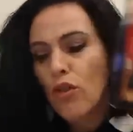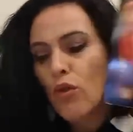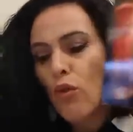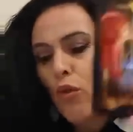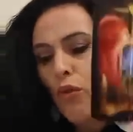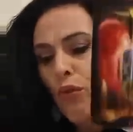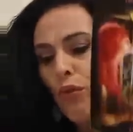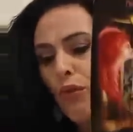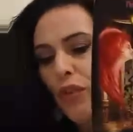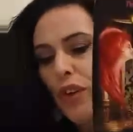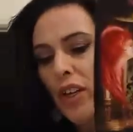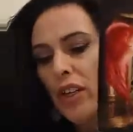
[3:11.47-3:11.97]

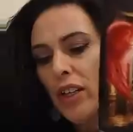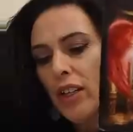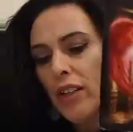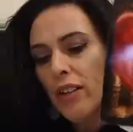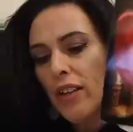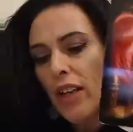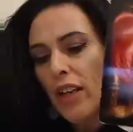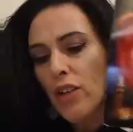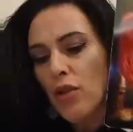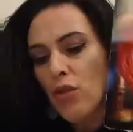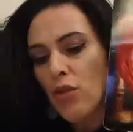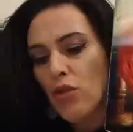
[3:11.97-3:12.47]
you're feeling
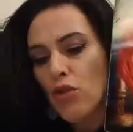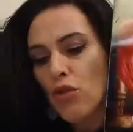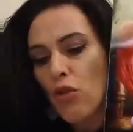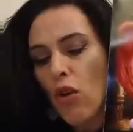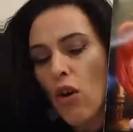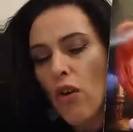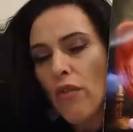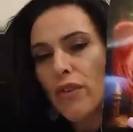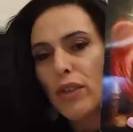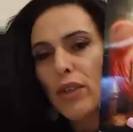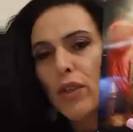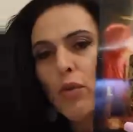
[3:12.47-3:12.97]
that you're
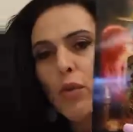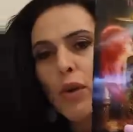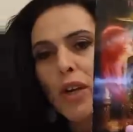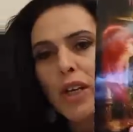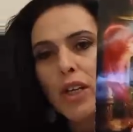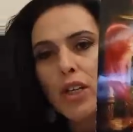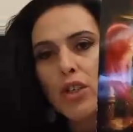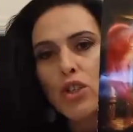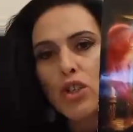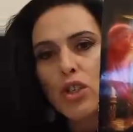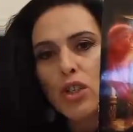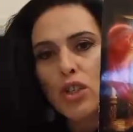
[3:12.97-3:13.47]
driving your
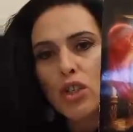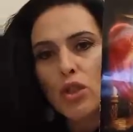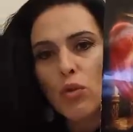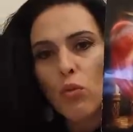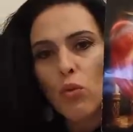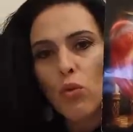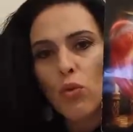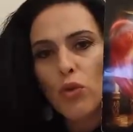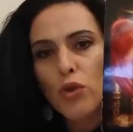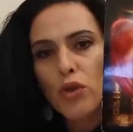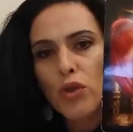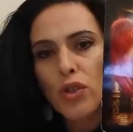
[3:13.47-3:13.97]
energy
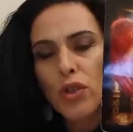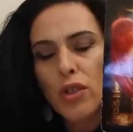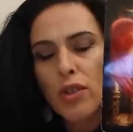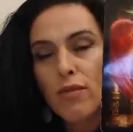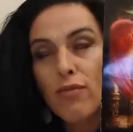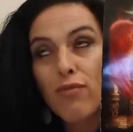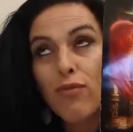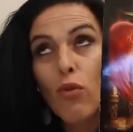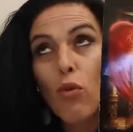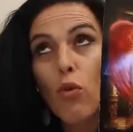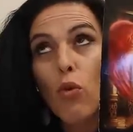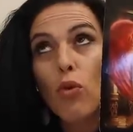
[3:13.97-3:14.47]
towards this
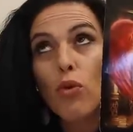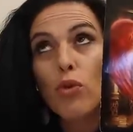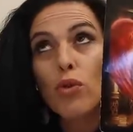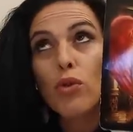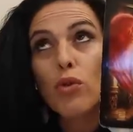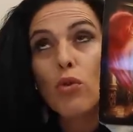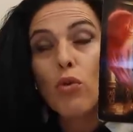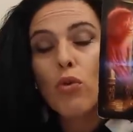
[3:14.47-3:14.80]
force,